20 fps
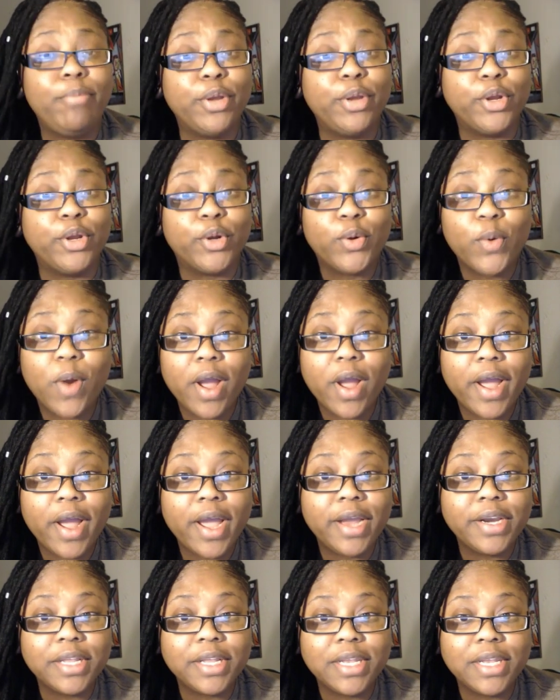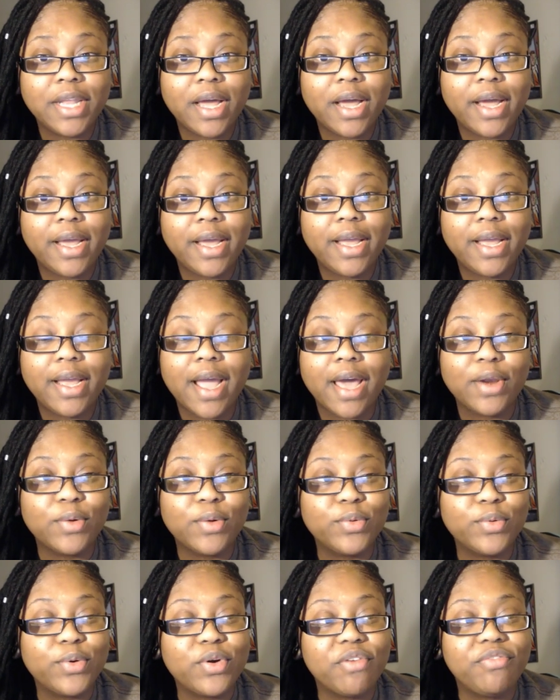I've been crying a lot.
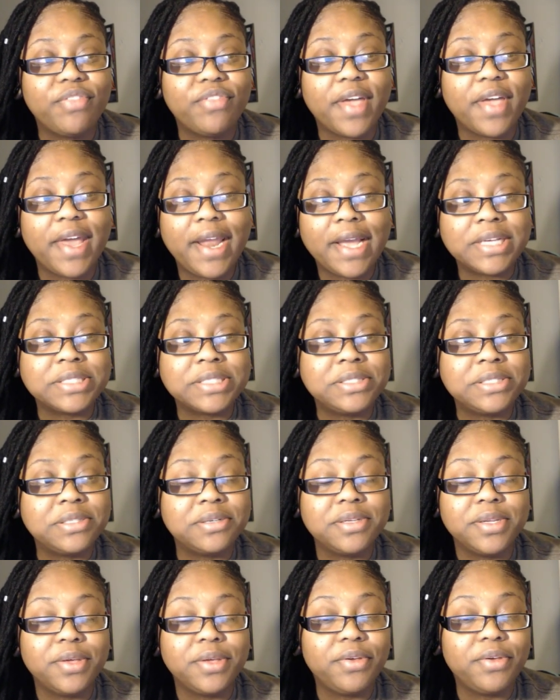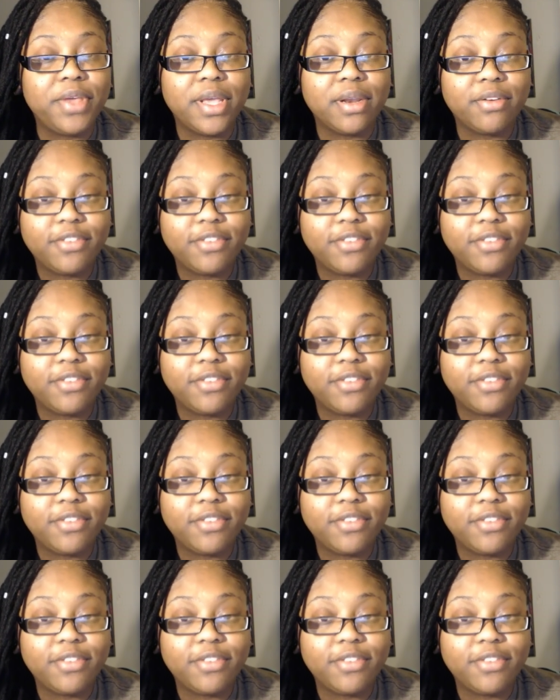I don't know if that has an,